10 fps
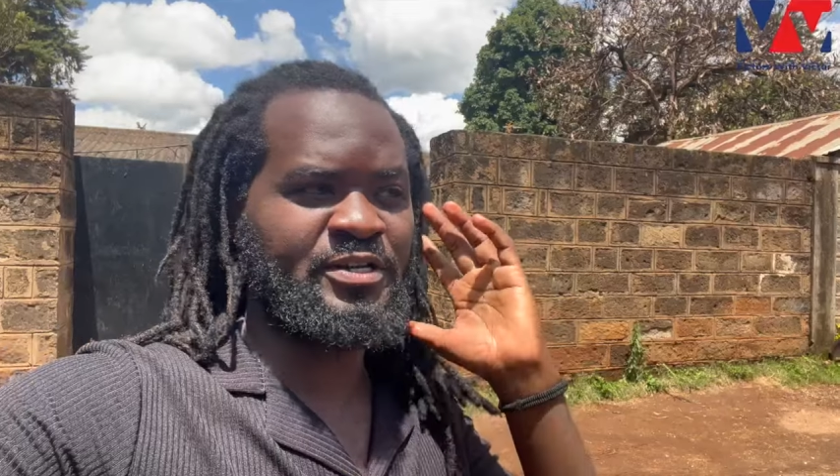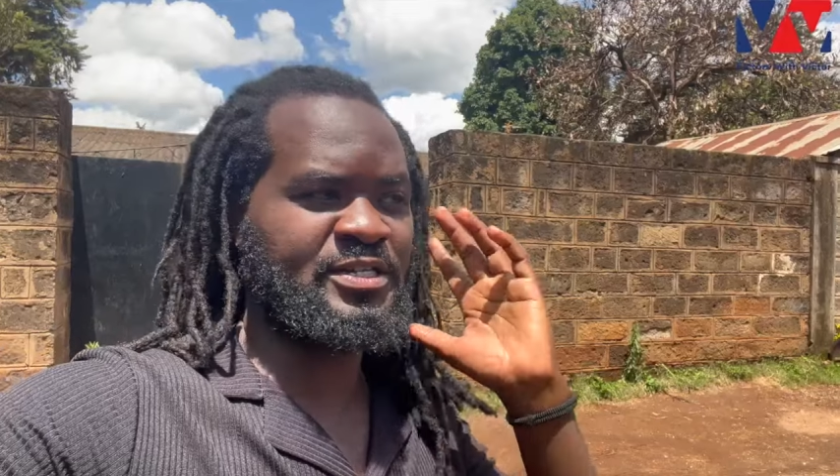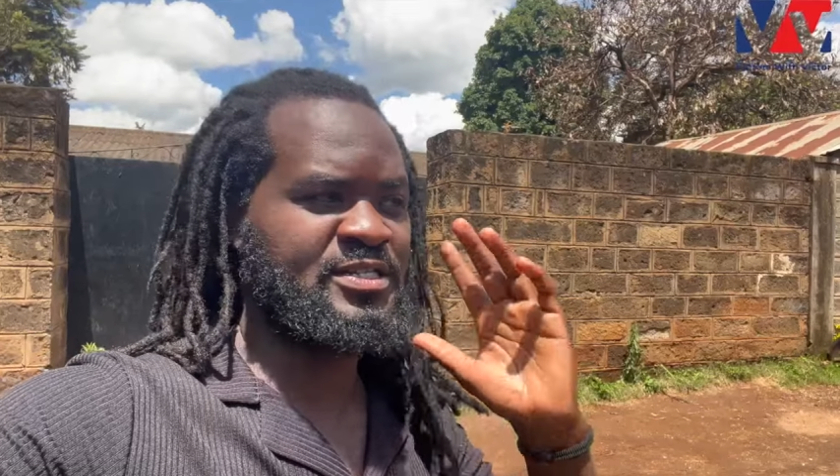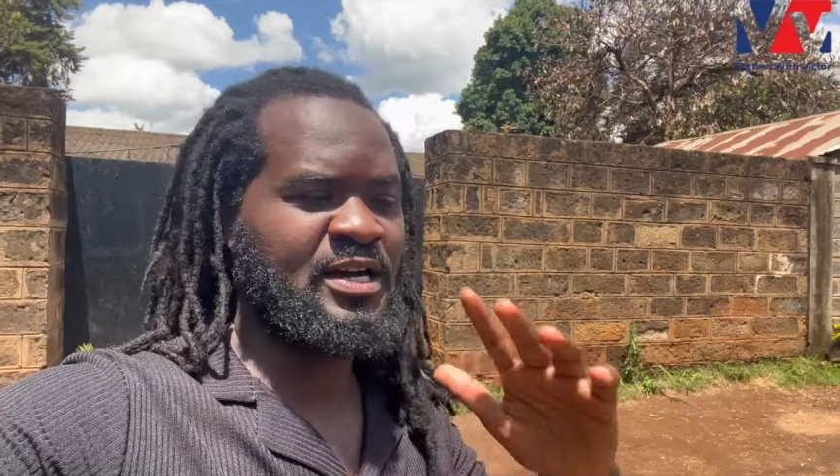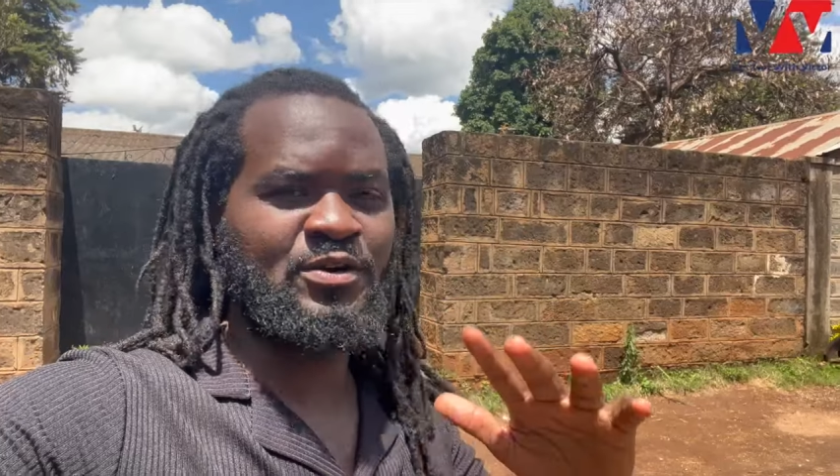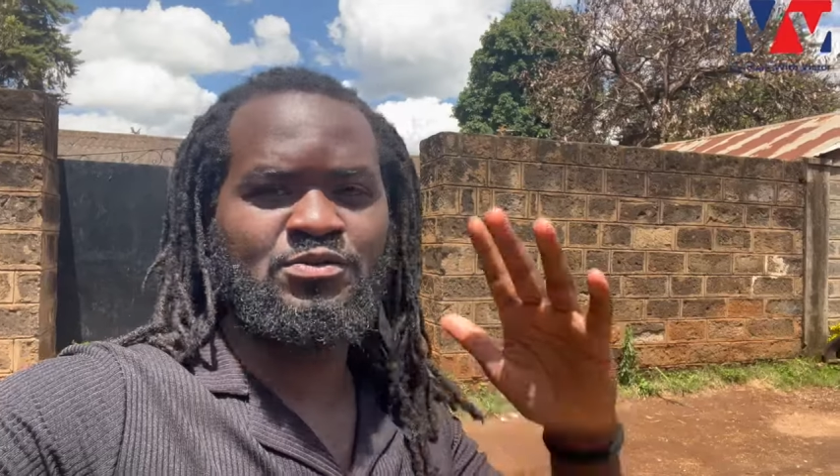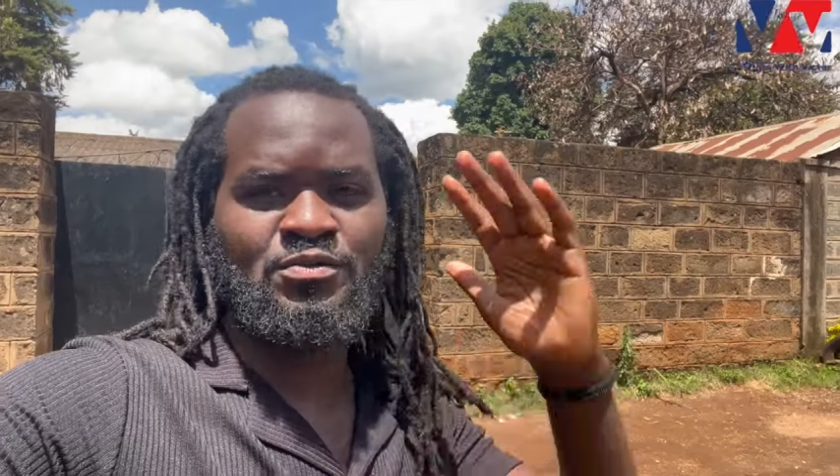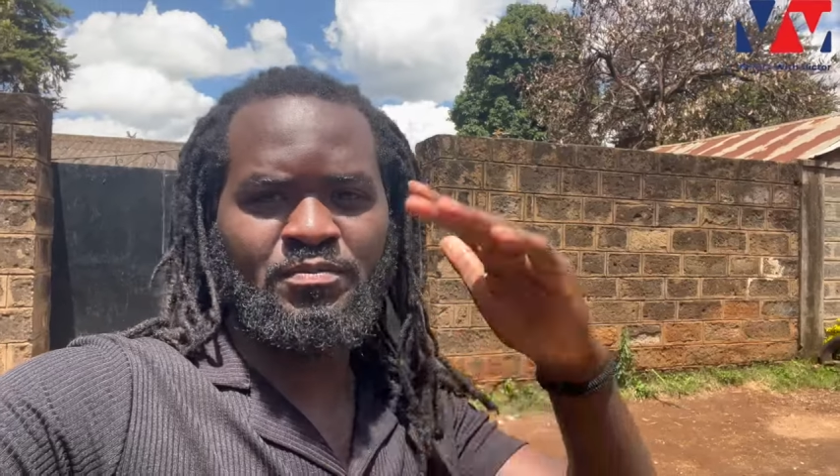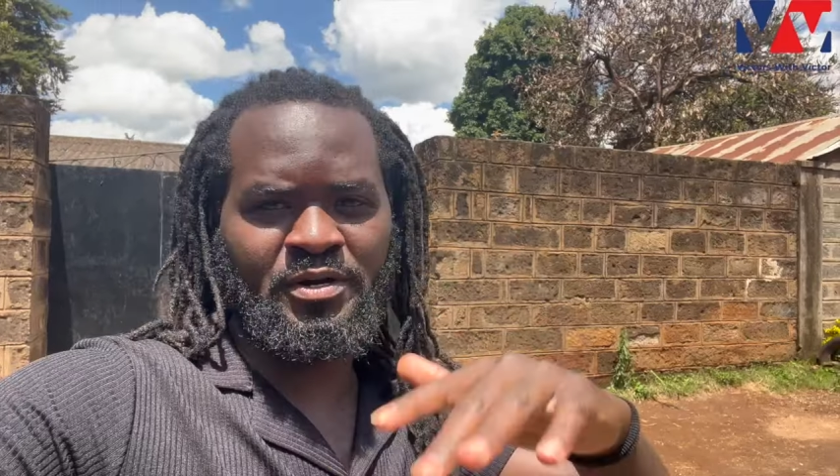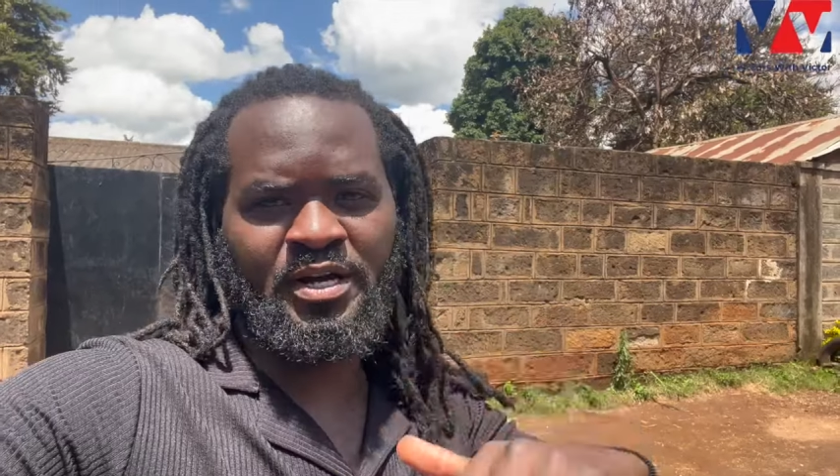is how to
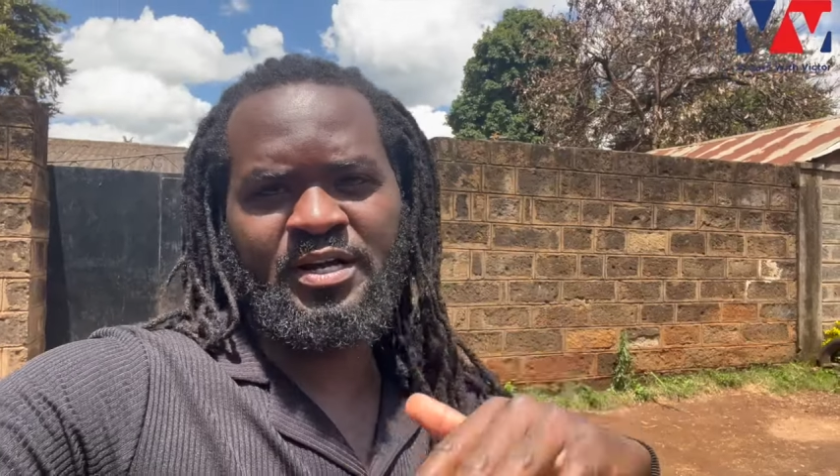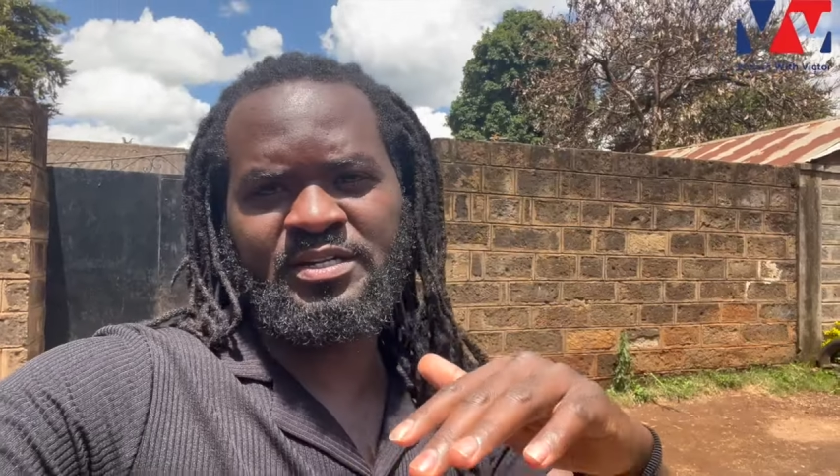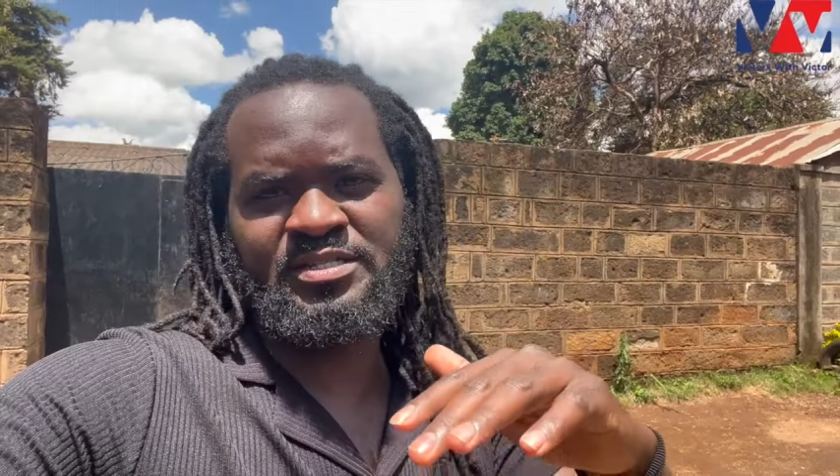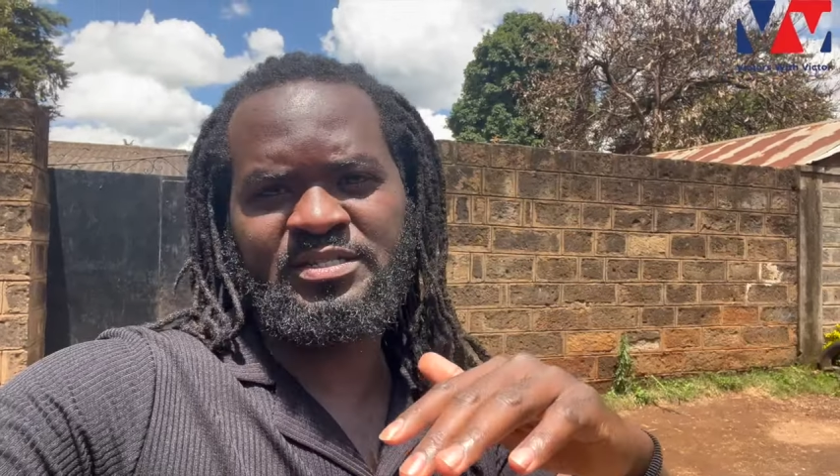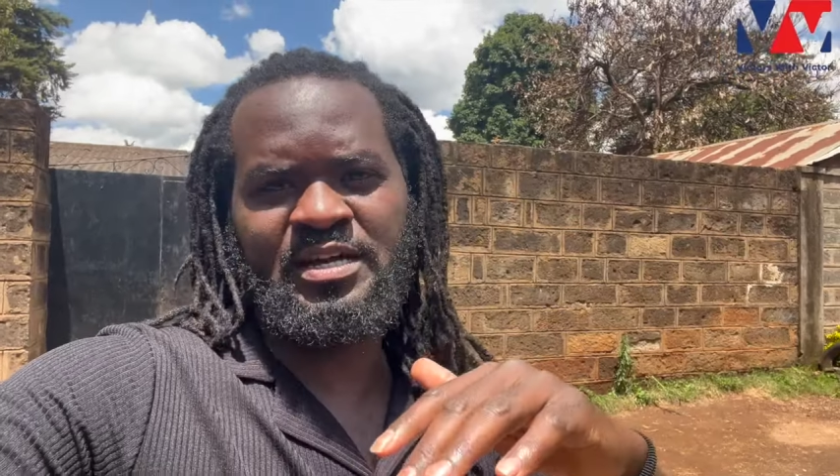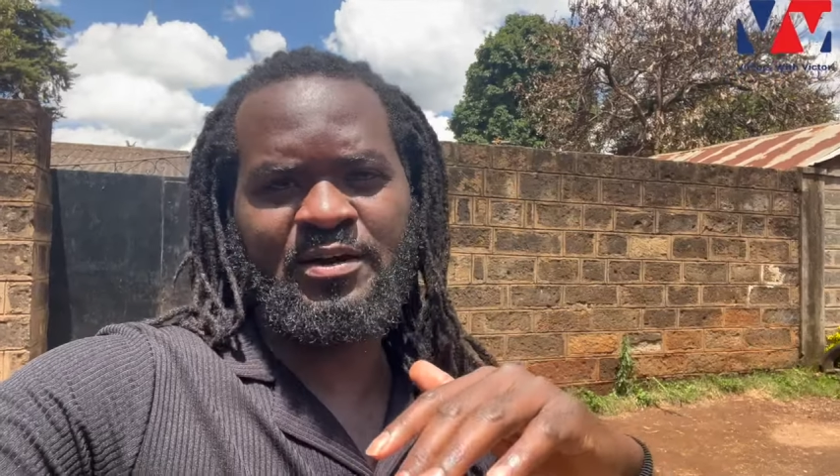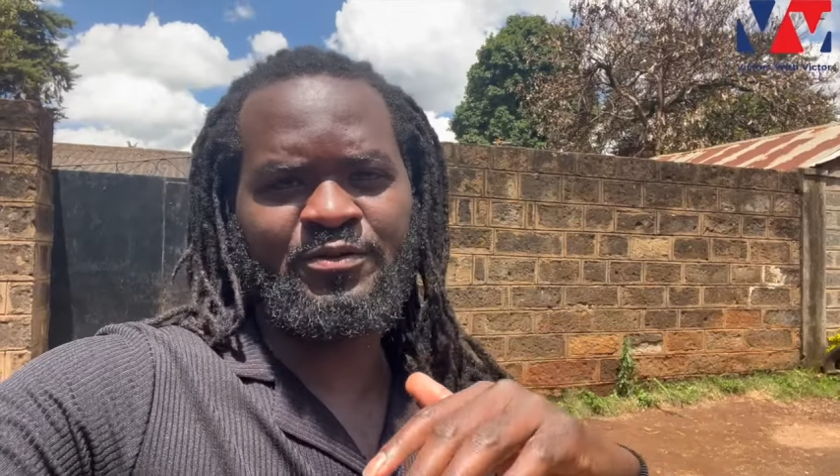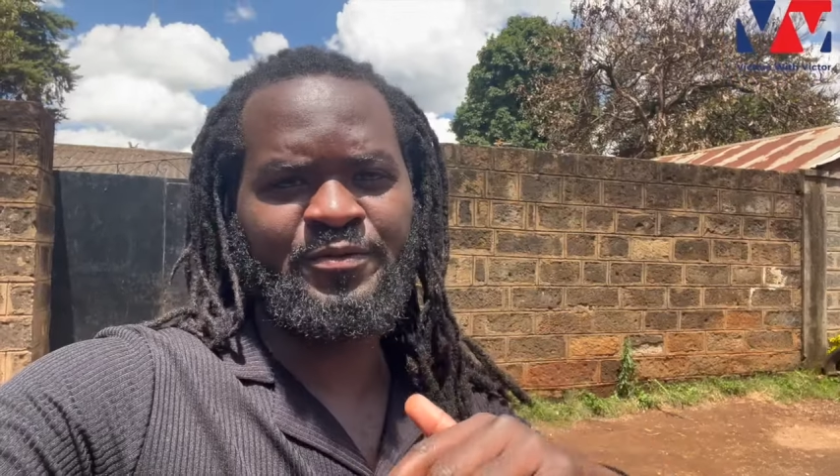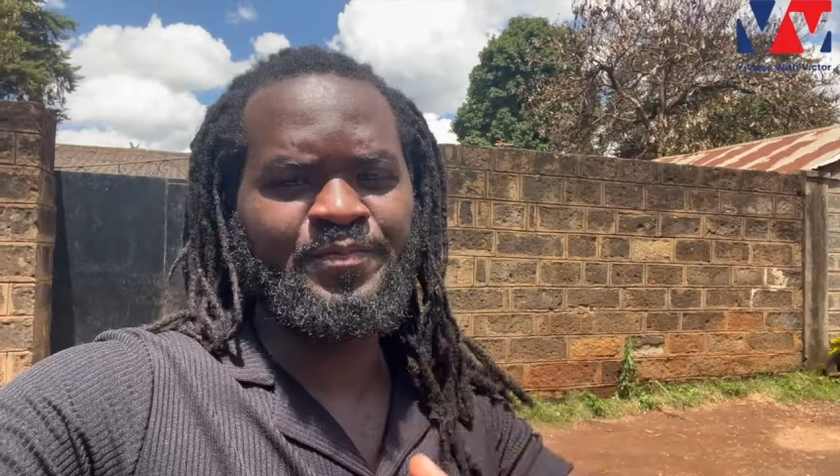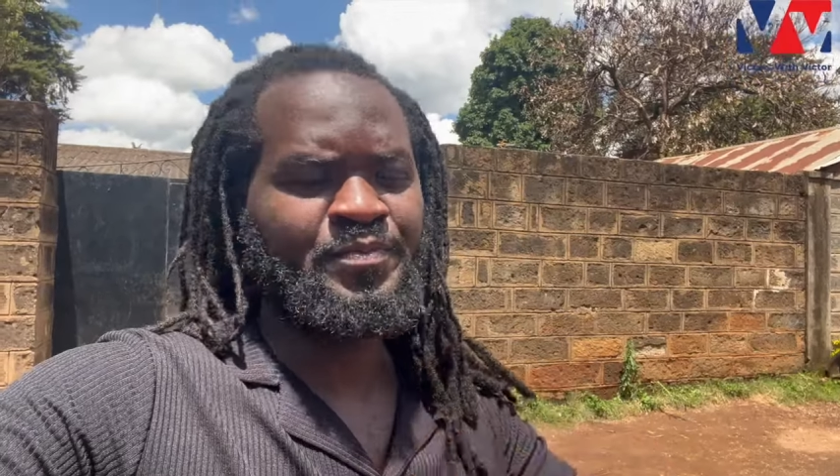bring us down